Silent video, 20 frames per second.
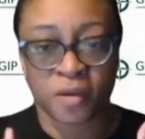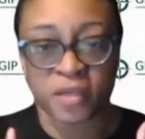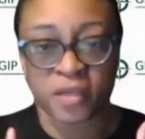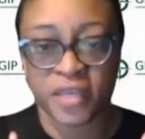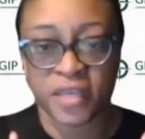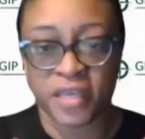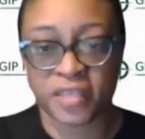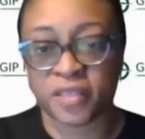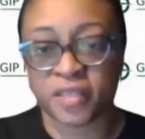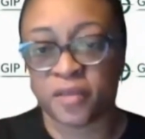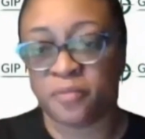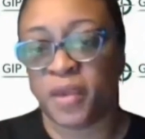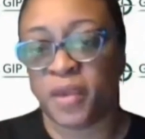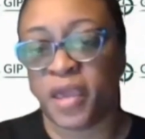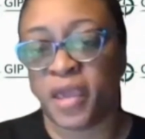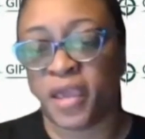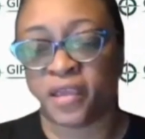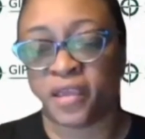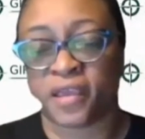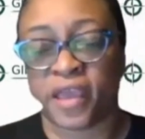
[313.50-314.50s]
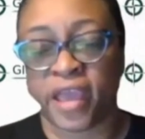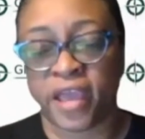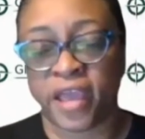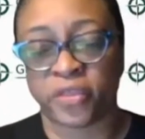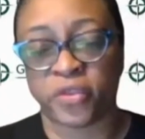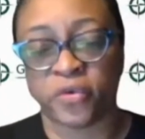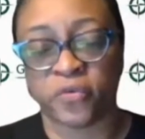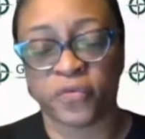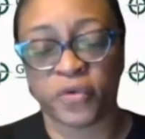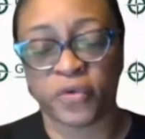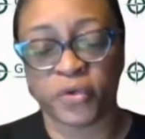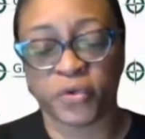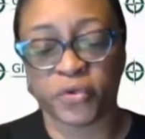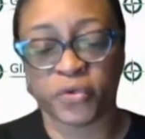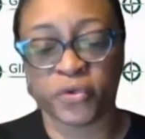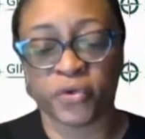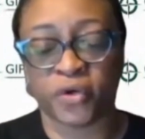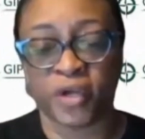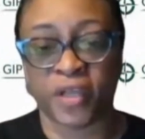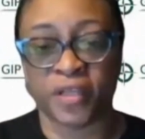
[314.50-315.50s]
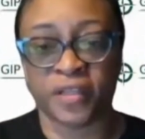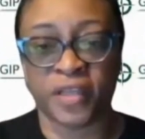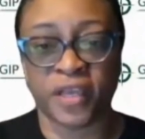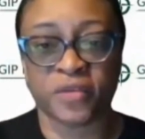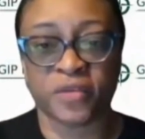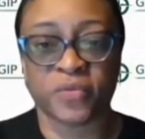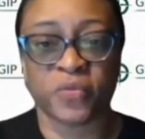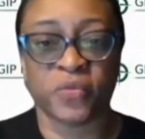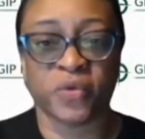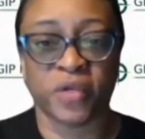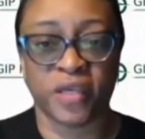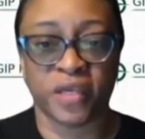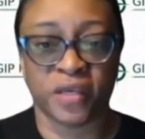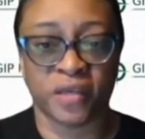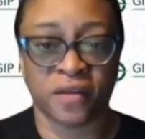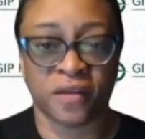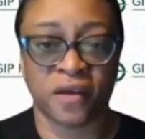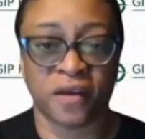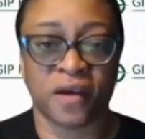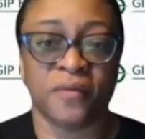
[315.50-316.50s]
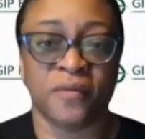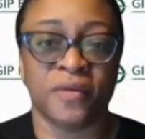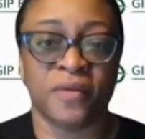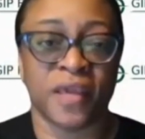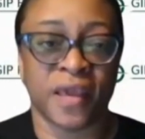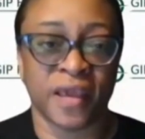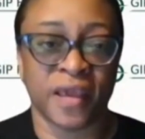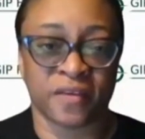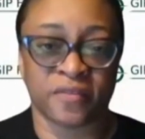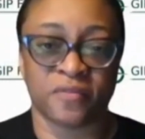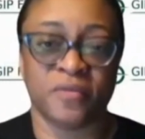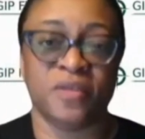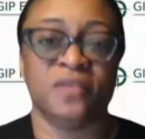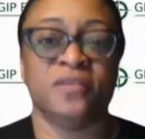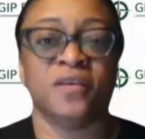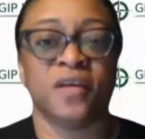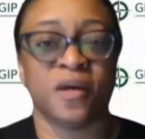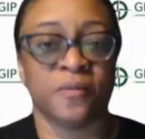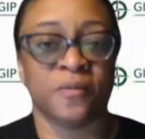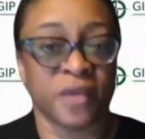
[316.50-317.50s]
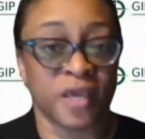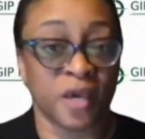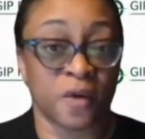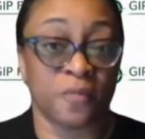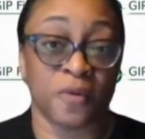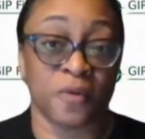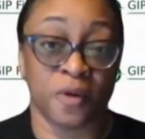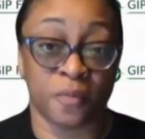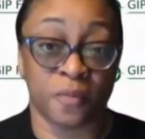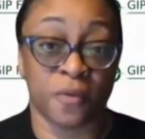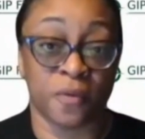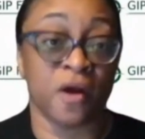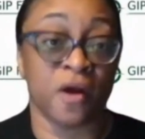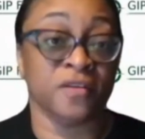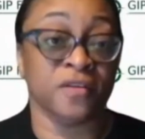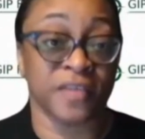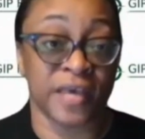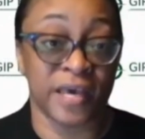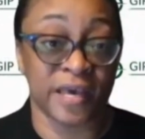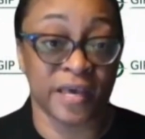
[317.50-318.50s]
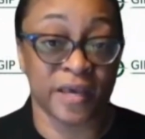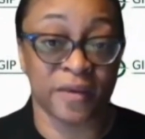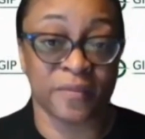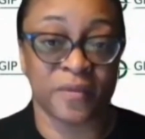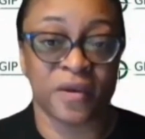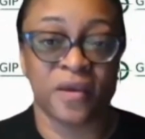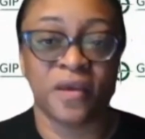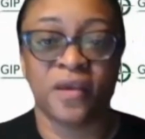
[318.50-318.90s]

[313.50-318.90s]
connected back at the funeral, and that's when he asked me to come and help him part time.